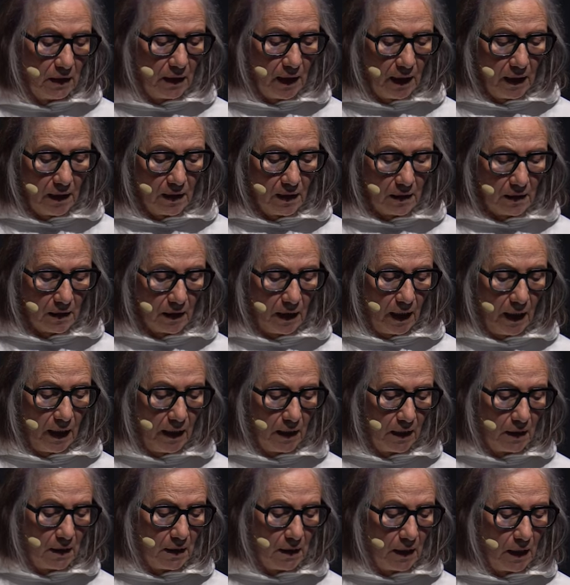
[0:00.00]
and data
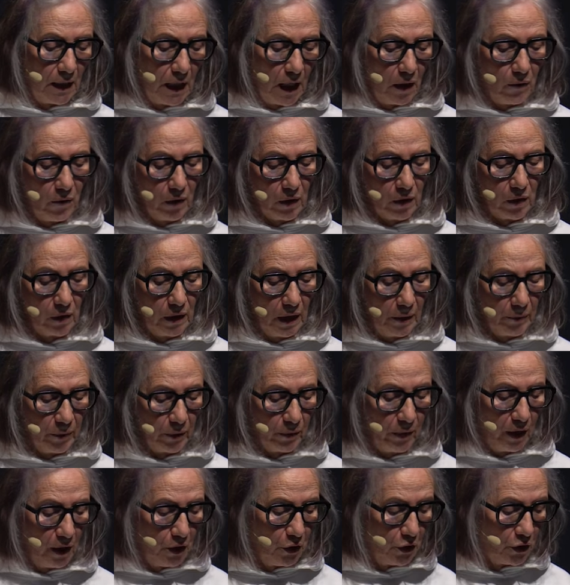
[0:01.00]
science in our
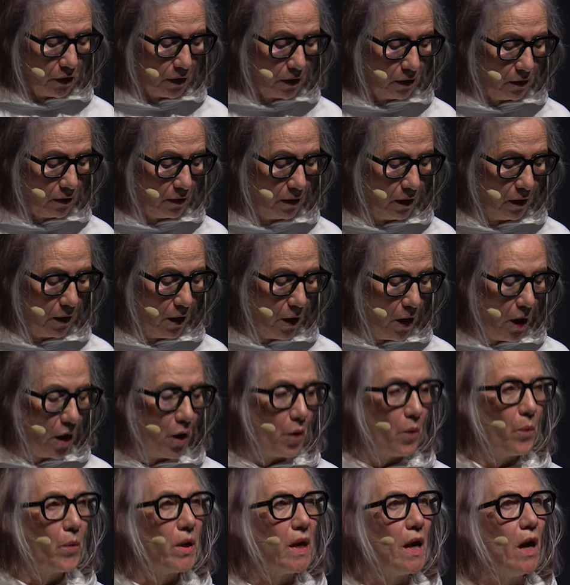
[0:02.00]
collaboration,
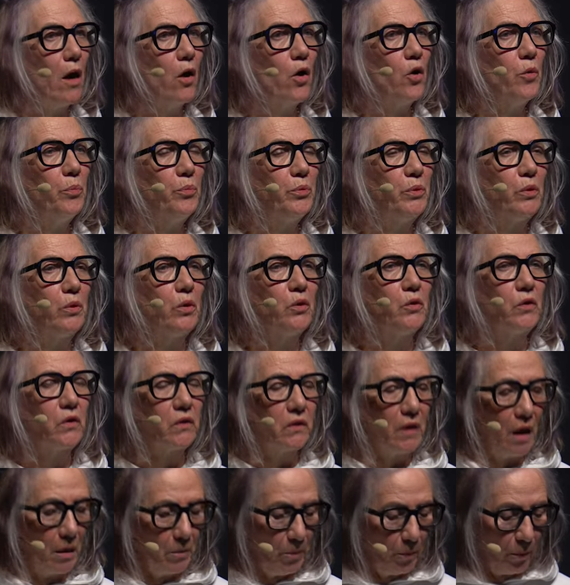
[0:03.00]
we hope to
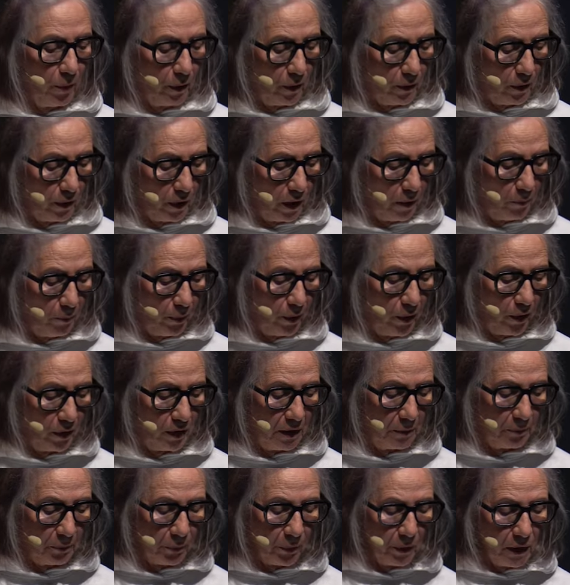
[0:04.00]
stumble upon
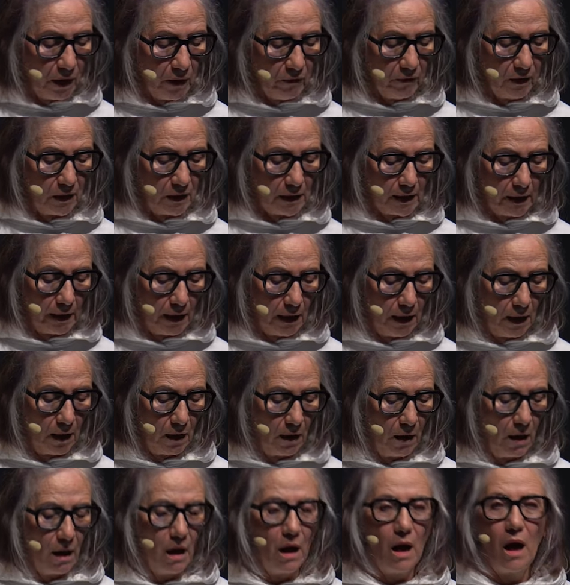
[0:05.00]
a previously
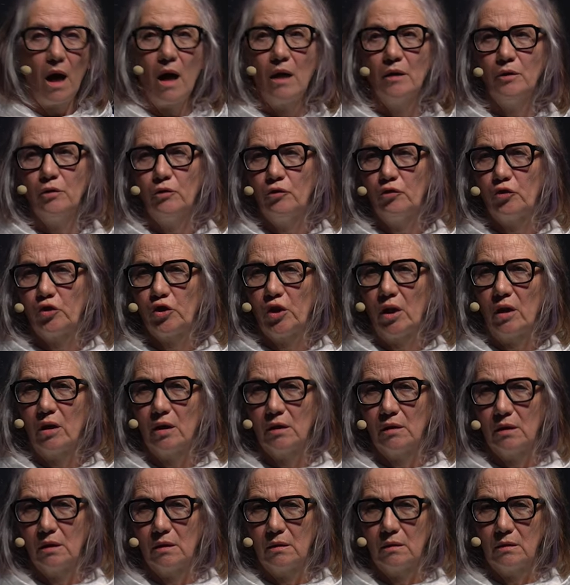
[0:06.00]

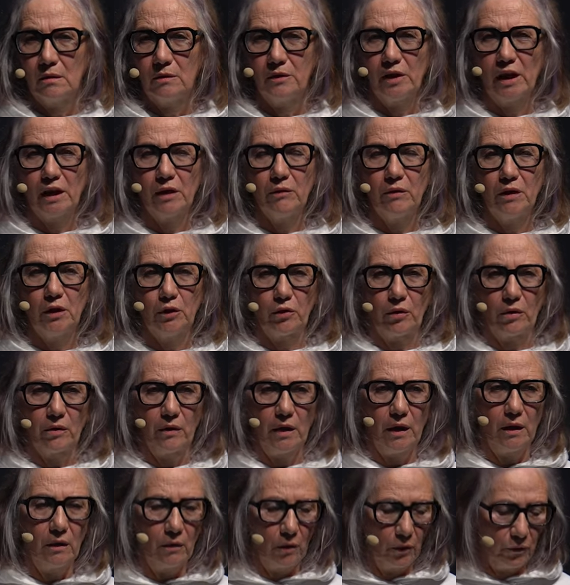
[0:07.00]
uncharted
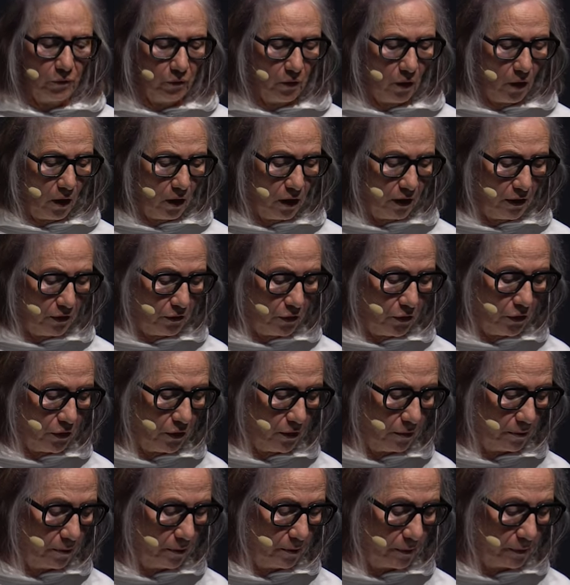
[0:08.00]
territory of
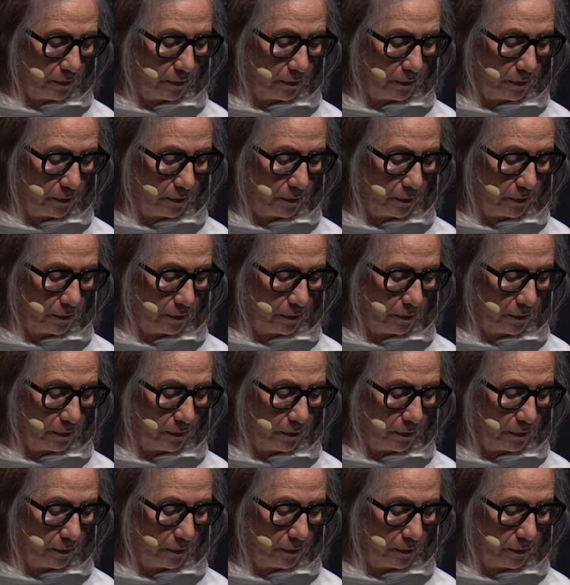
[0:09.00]
knowledge.